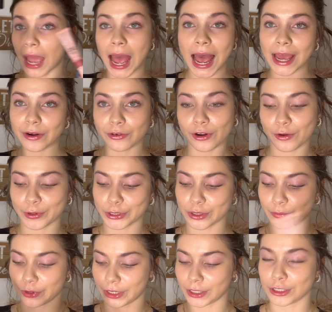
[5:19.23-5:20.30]
I don't know which one
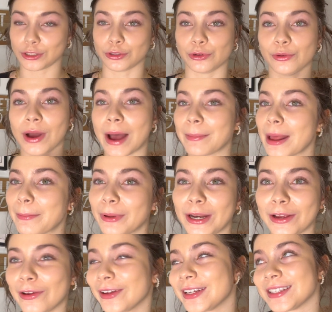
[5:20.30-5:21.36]
we're gonna do. I'm not
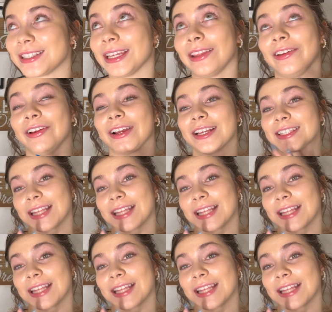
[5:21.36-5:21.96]
putting on concealer because,